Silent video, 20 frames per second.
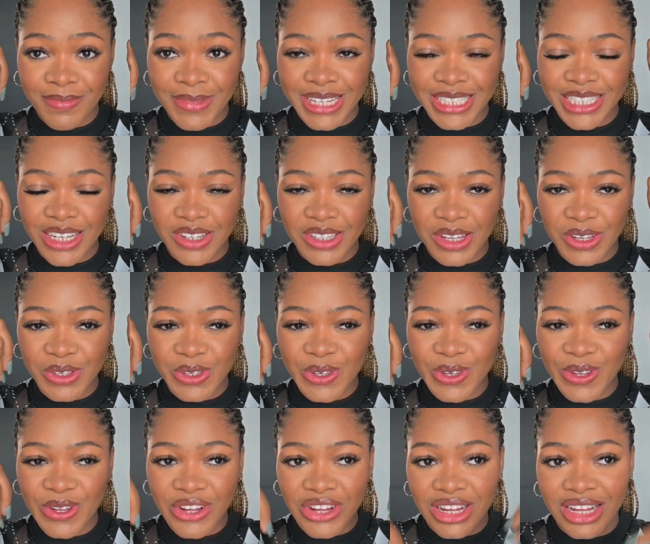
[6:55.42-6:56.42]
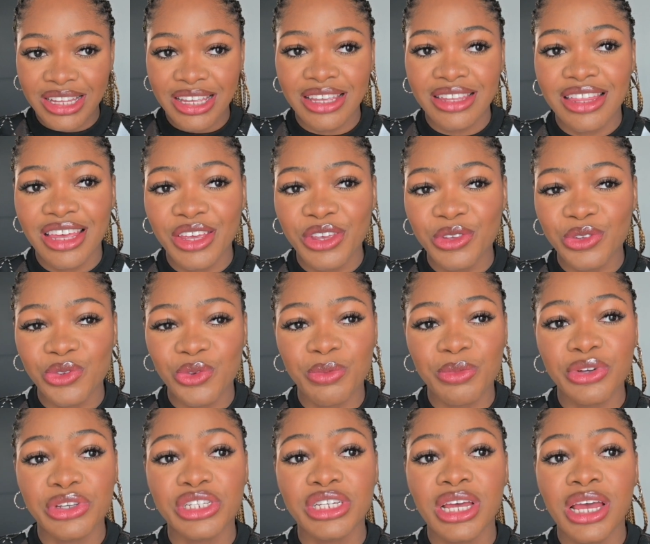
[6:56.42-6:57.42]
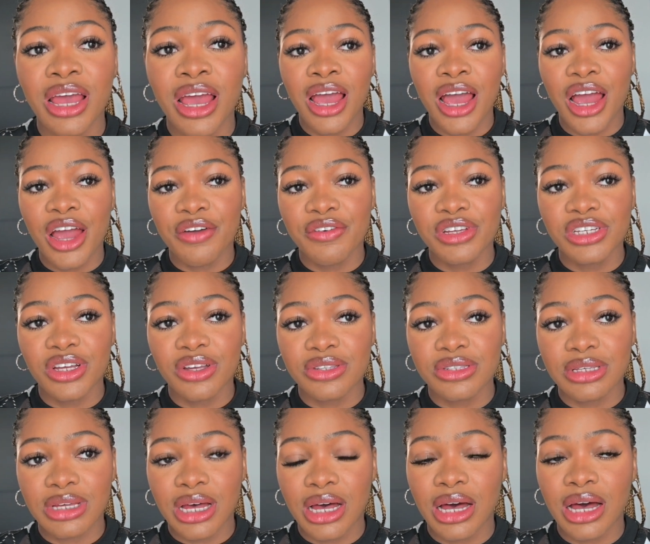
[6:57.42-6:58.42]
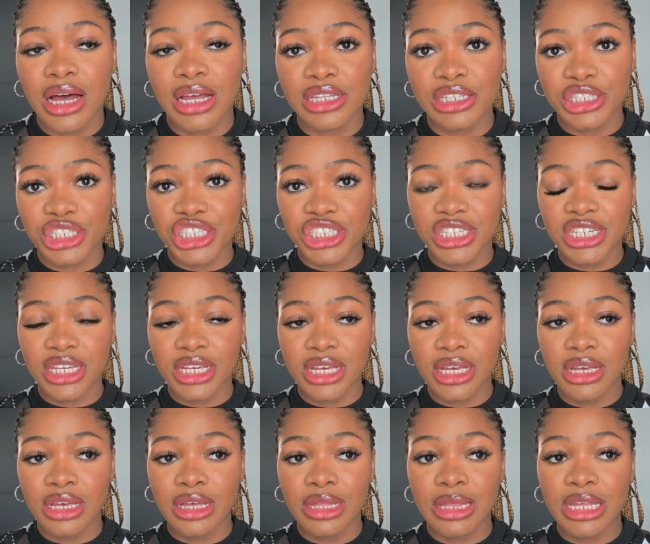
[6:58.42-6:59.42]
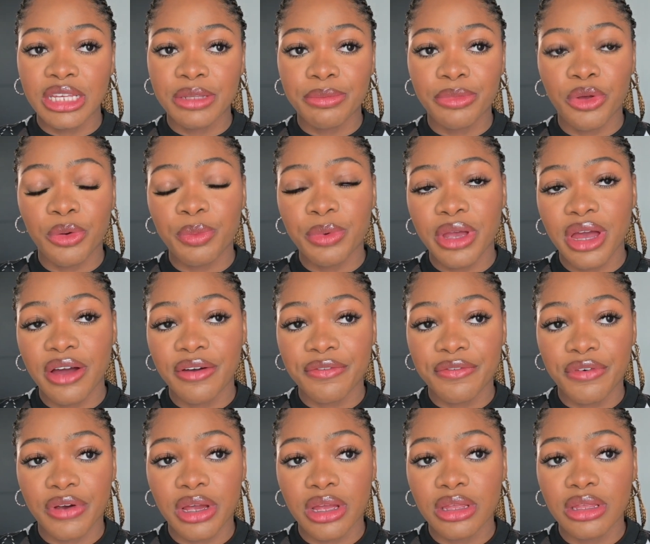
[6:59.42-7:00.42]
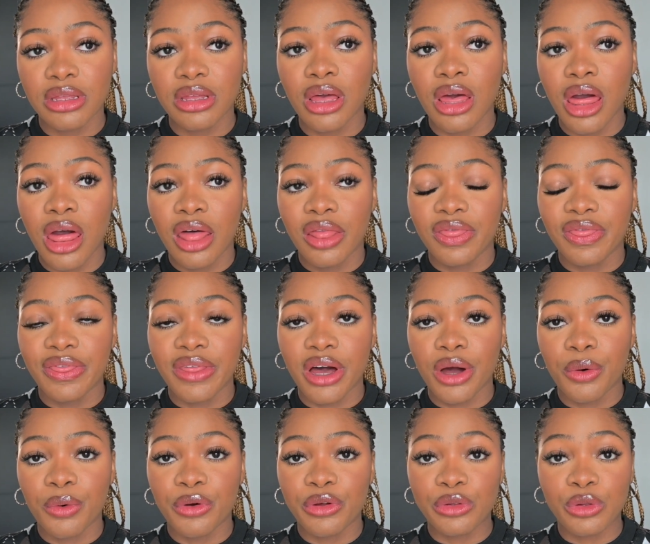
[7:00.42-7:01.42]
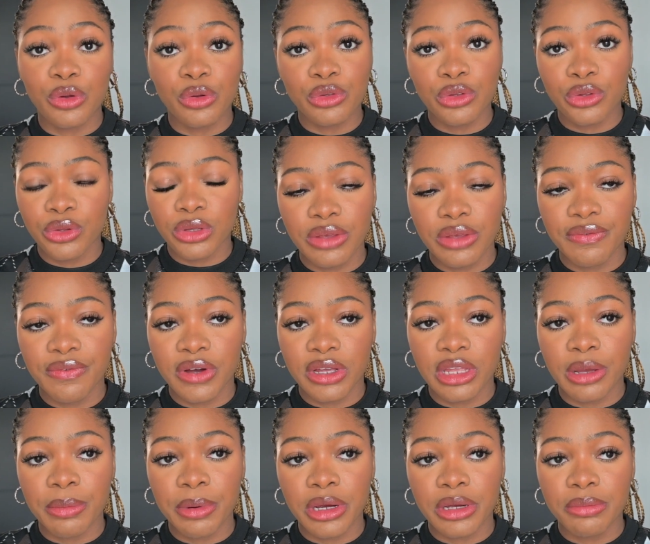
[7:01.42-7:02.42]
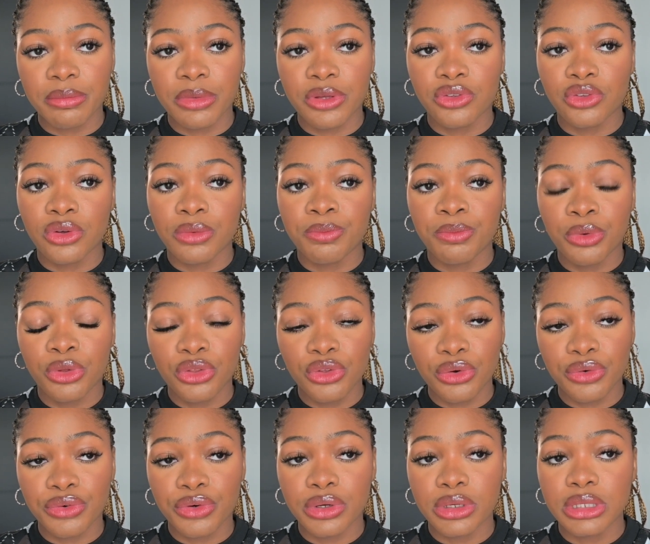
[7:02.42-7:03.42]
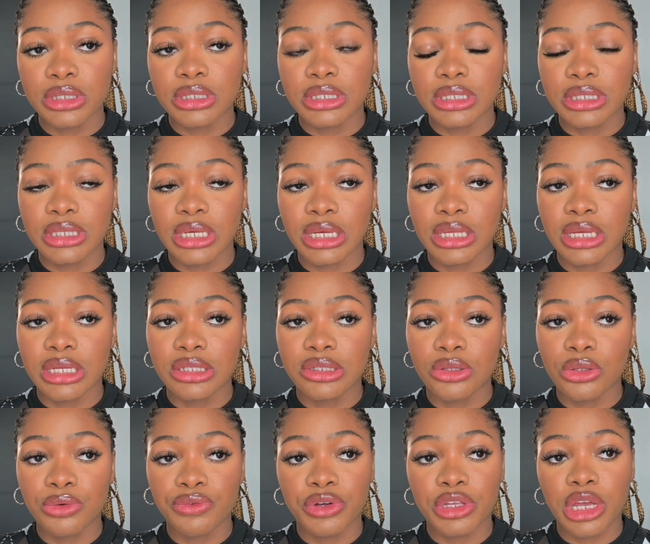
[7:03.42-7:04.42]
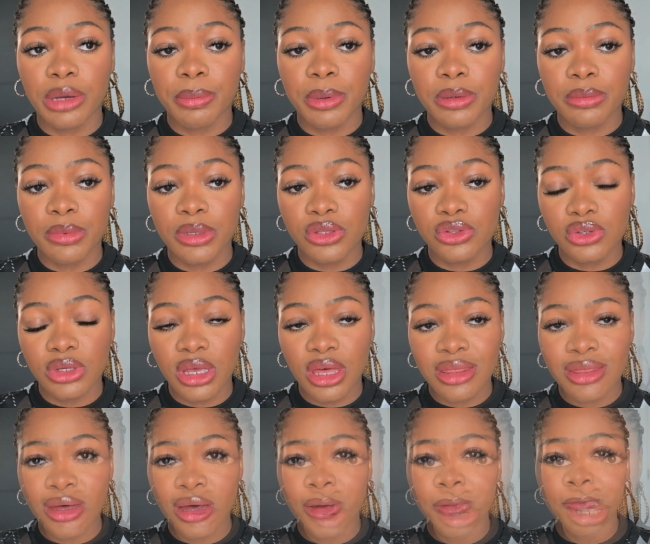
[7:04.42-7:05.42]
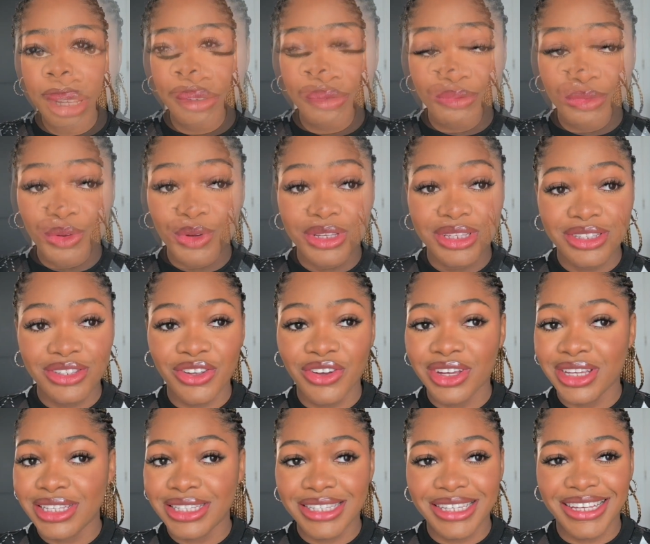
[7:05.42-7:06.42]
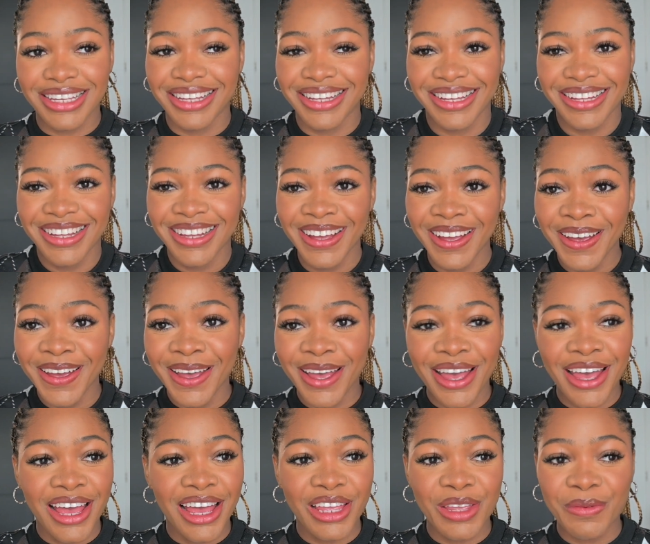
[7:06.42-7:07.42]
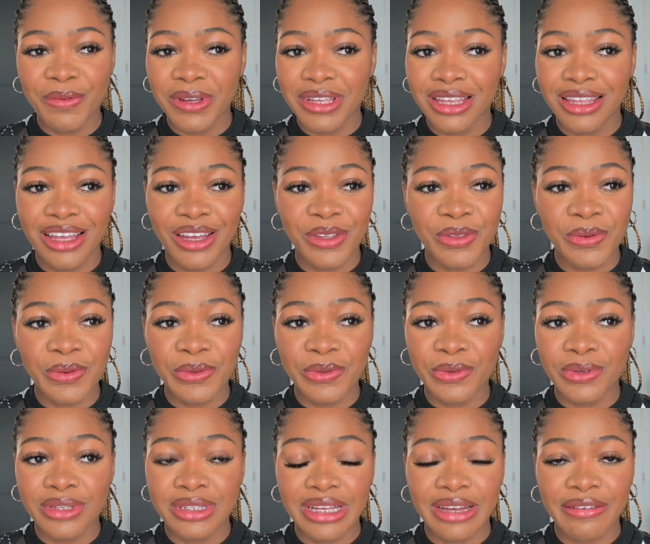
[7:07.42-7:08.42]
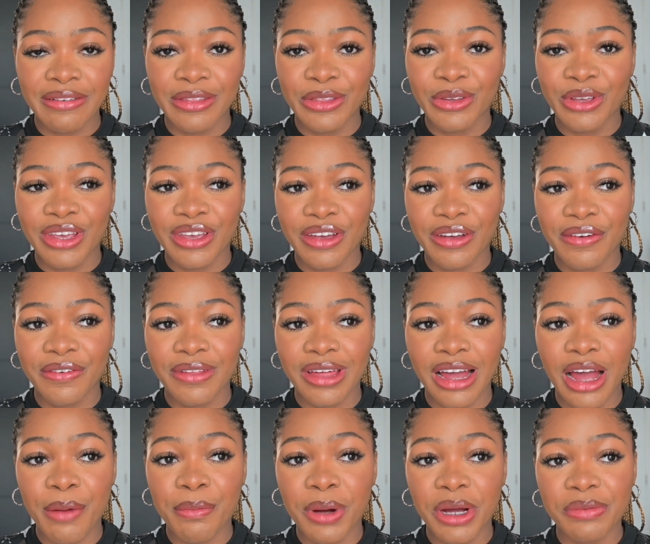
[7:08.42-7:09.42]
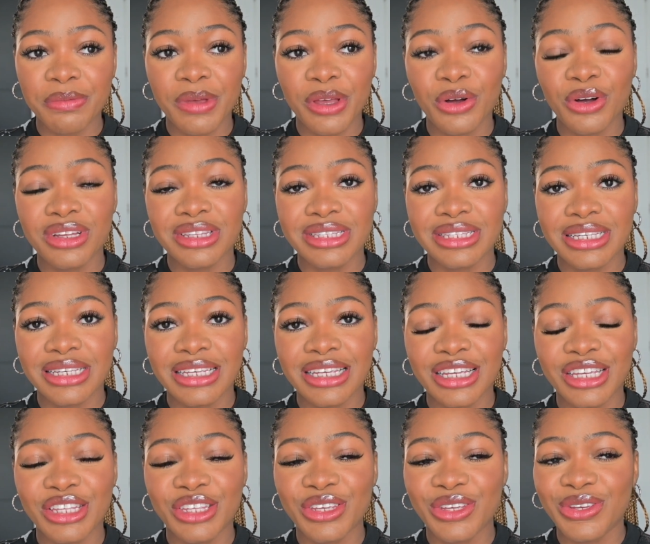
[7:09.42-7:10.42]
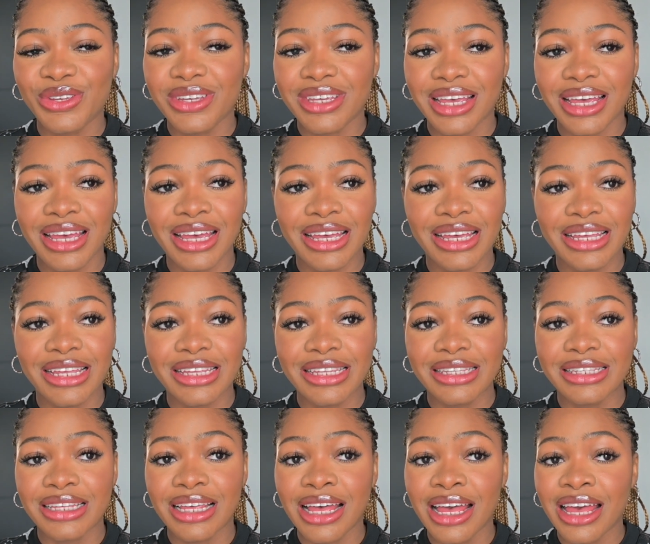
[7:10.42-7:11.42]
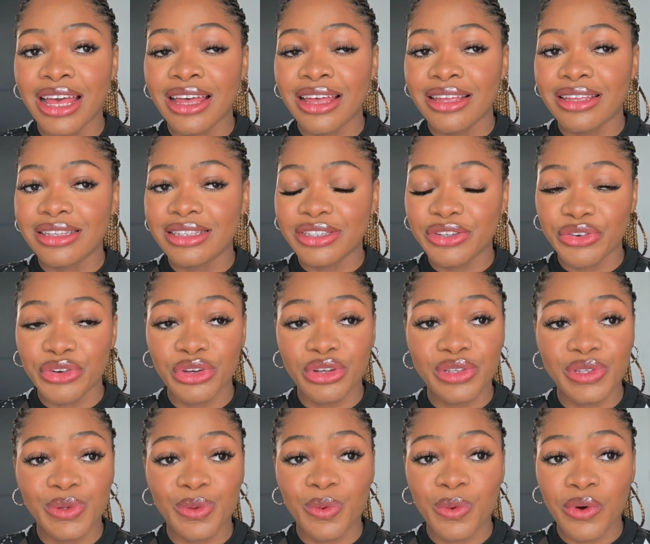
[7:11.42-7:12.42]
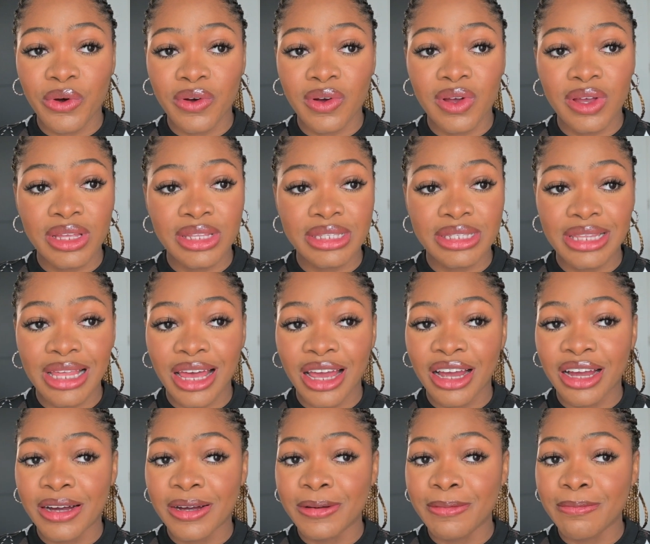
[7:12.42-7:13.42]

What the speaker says: Shout out to you, Lolade. Thank you so much. I reached out to her and she linked me up with her friend that was also for an apartment. So both of us decided to look for the apartment together. It's not easy. Anybody that knows that looking like apartment hunting in the UK is serious war. It's like,